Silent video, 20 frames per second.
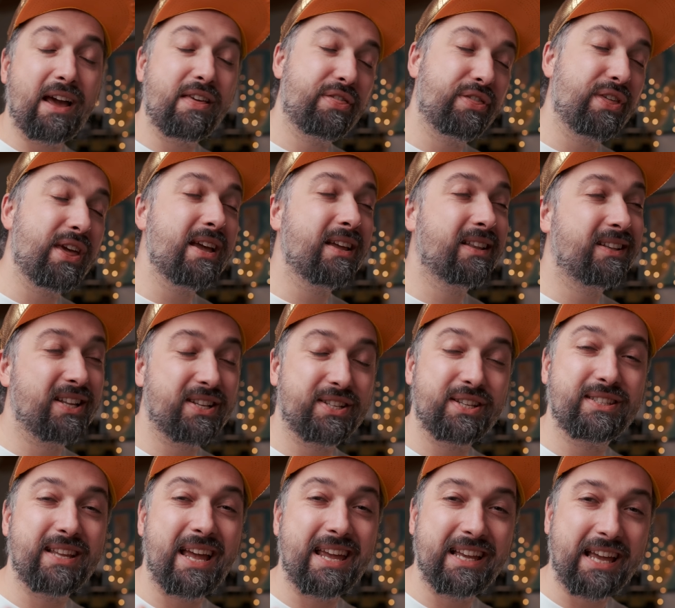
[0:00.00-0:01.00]
I think this
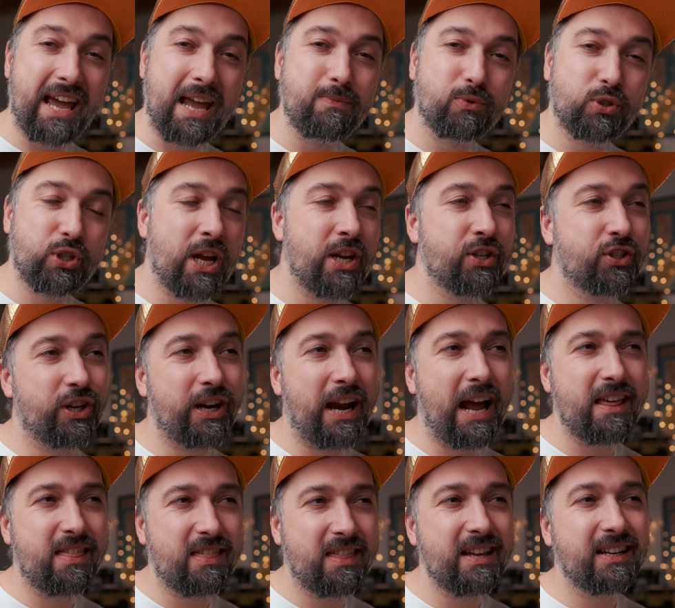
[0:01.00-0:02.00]
is a game changer.
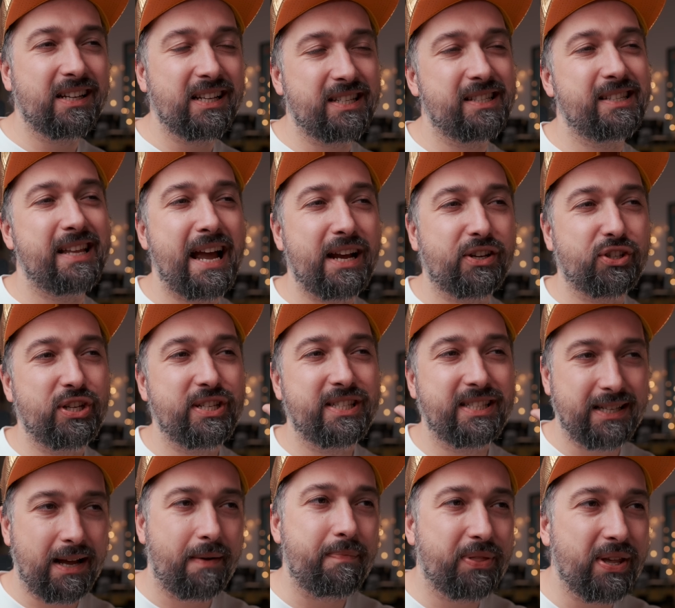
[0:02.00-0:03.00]
I think this is actually
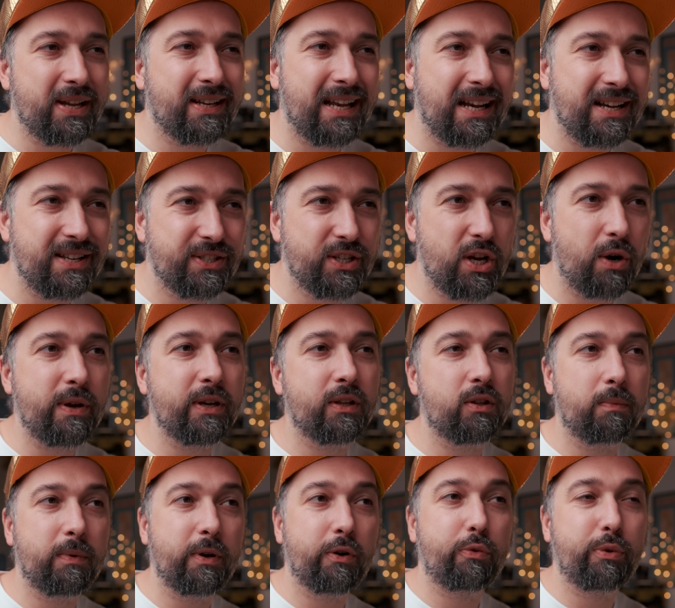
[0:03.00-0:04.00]
something that is going
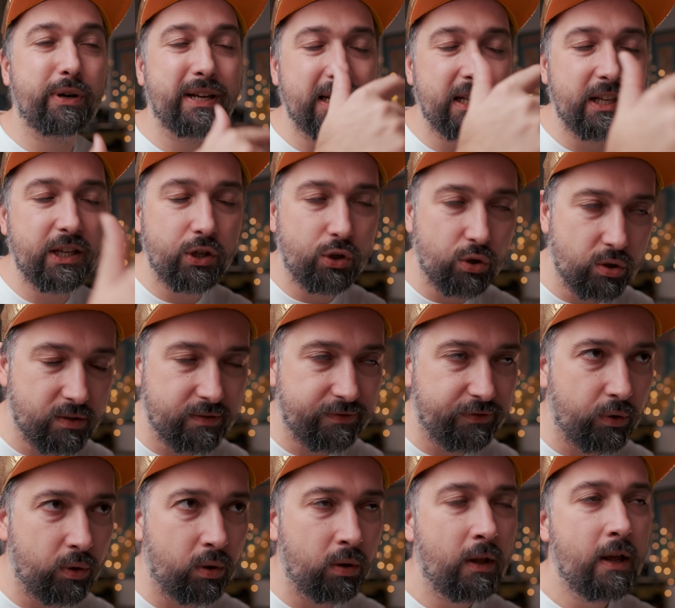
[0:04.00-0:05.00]
to be really
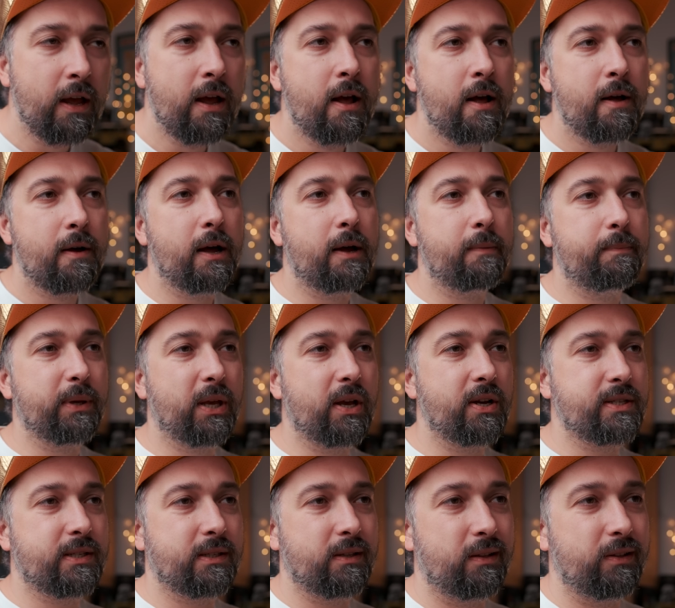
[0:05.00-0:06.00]
useful uh,
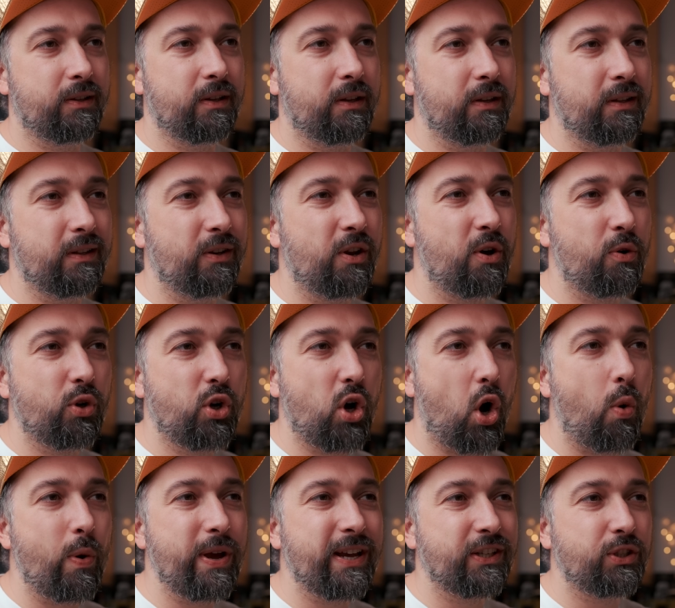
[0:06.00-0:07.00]
because you know,
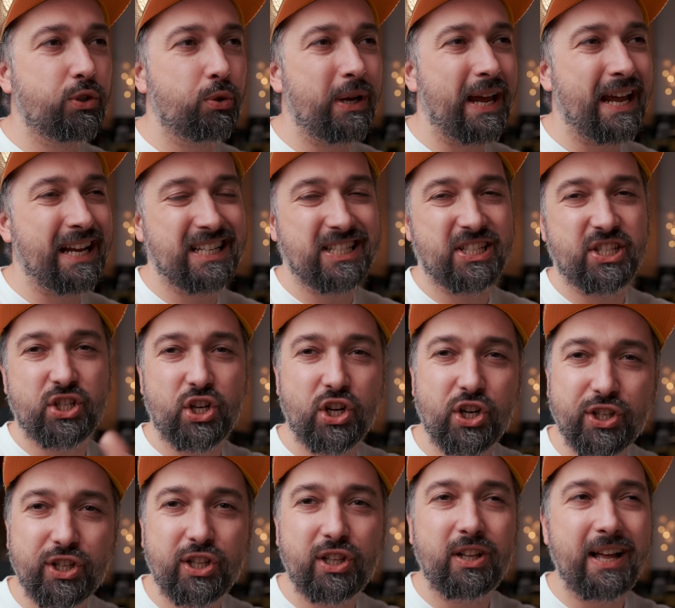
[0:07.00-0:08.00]
going to
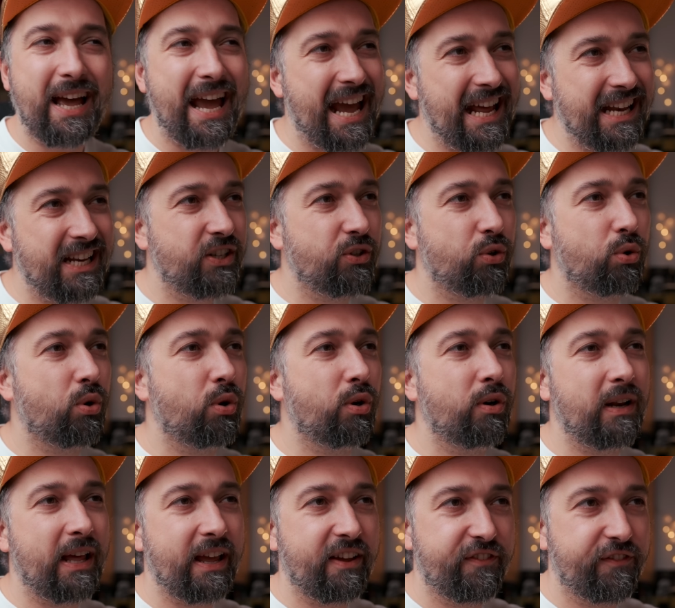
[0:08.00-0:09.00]
external
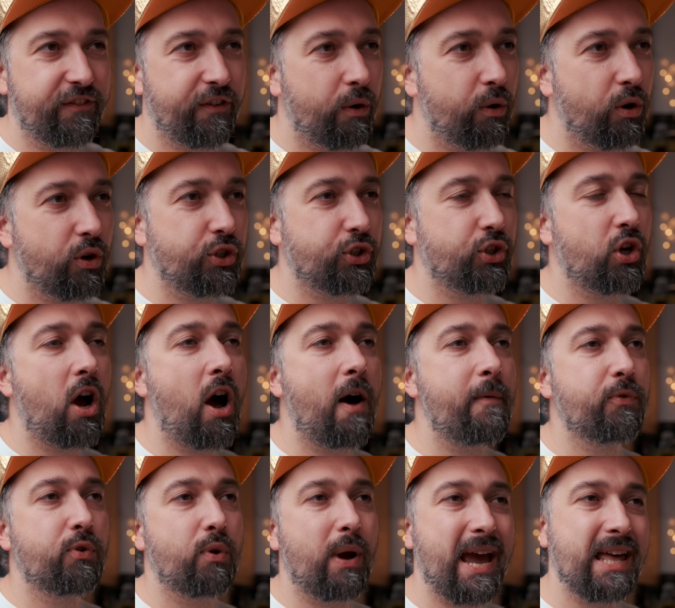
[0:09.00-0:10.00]
editor like
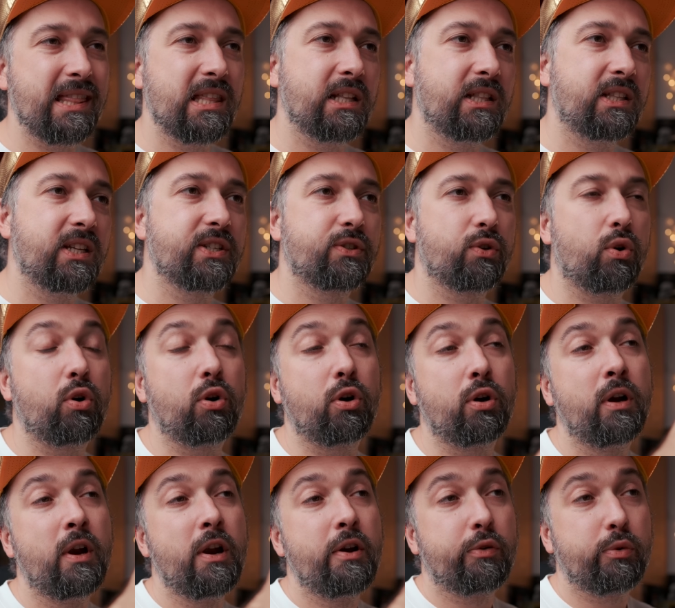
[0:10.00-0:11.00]
Photoshop to edit this
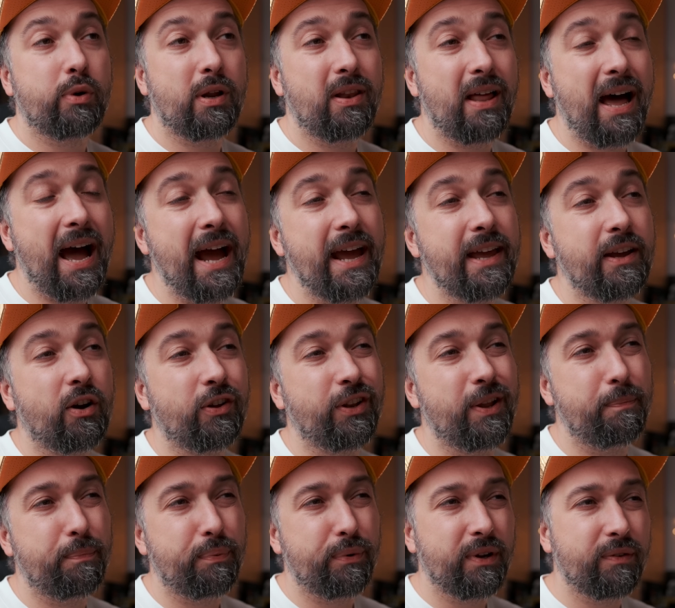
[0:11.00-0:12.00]
or relying on
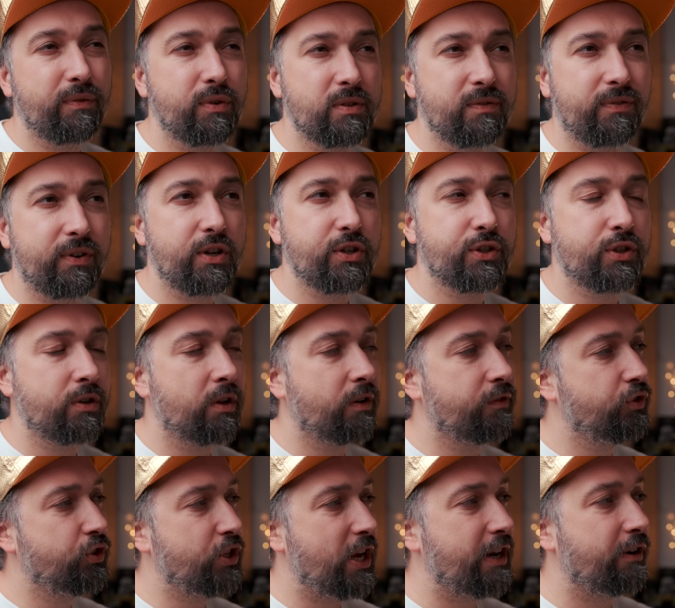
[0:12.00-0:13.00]
the previous version
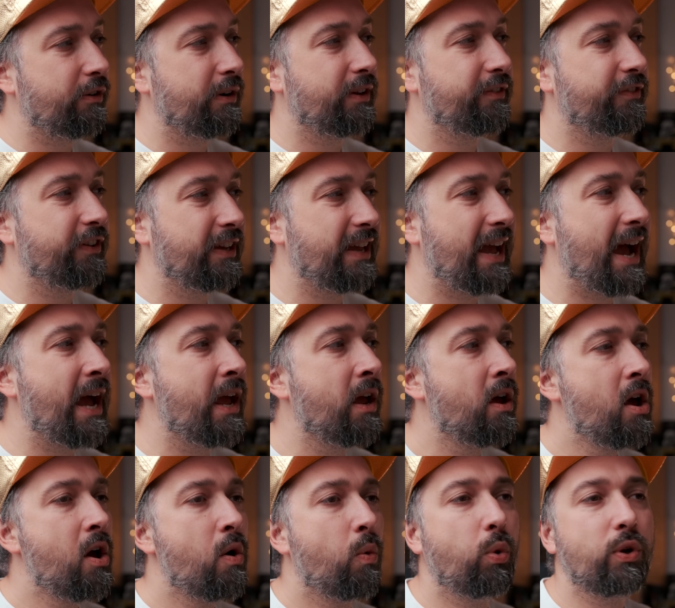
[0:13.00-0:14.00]
of generative A I
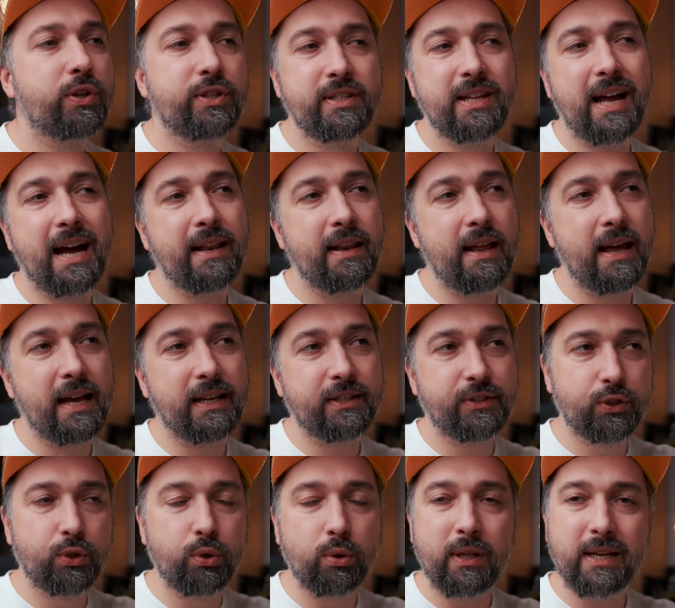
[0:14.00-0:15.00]
was not
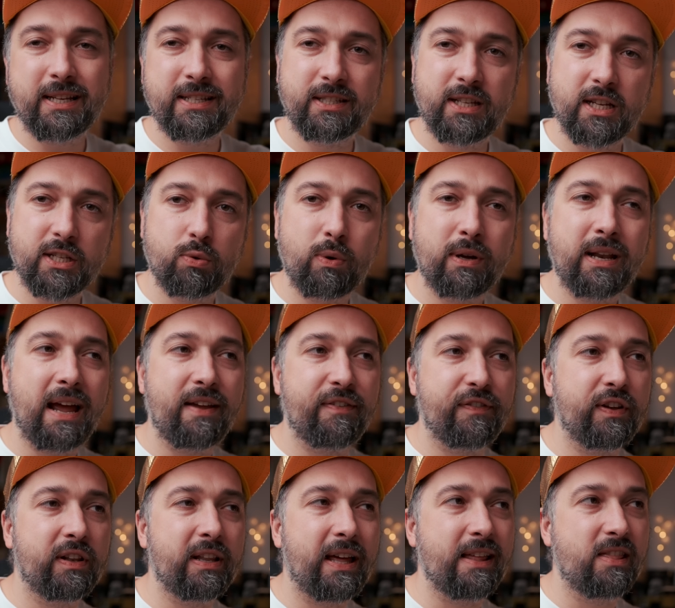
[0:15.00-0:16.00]
as good as this one. I
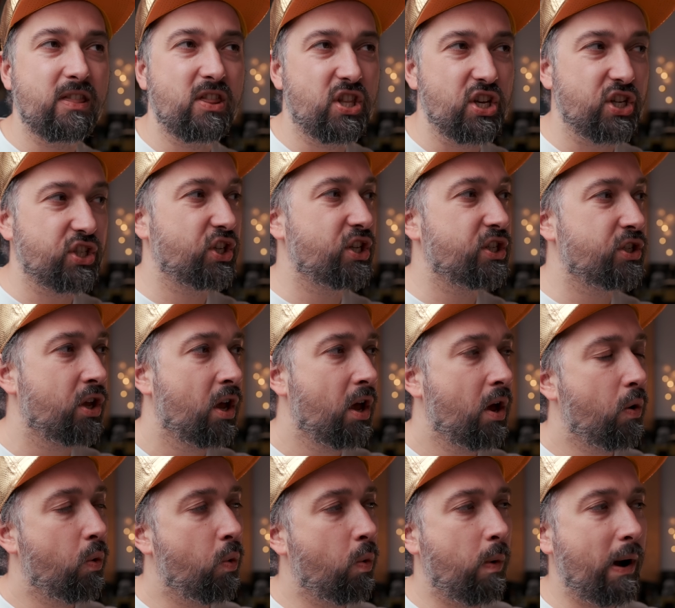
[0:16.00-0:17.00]
feel like this is
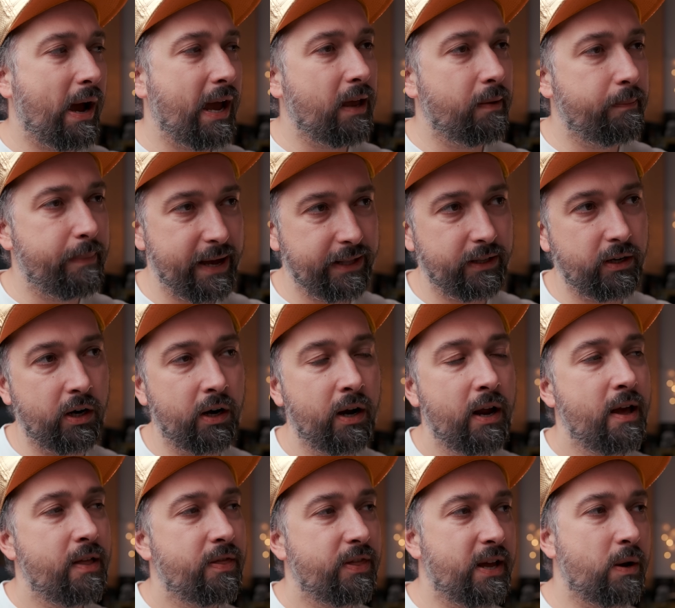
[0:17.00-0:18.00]
way better
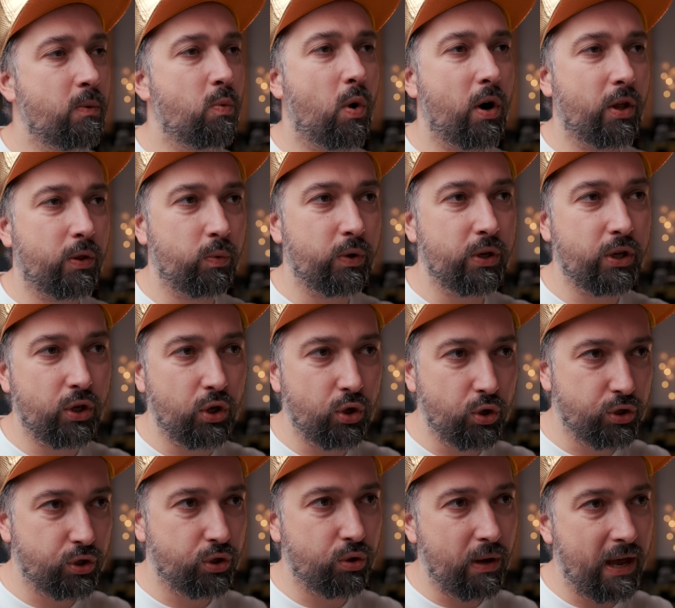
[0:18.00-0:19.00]
than what we
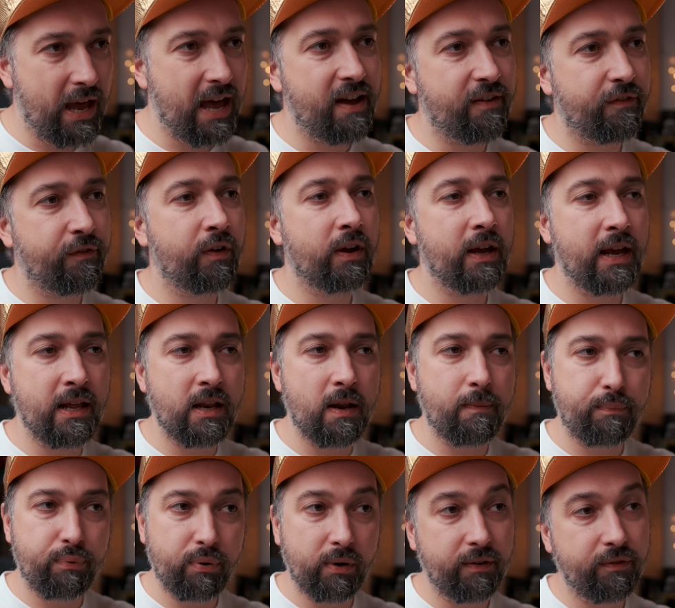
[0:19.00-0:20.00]
used to have in the
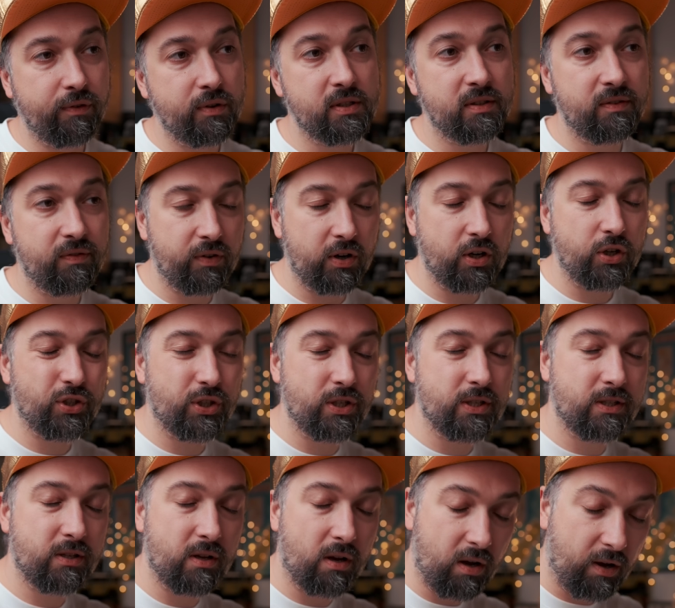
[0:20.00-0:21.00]
previous
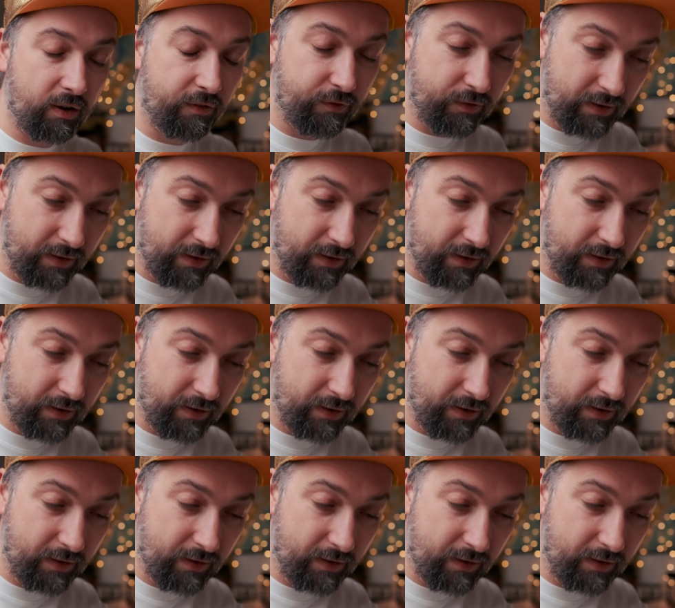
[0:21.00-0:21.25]
versions of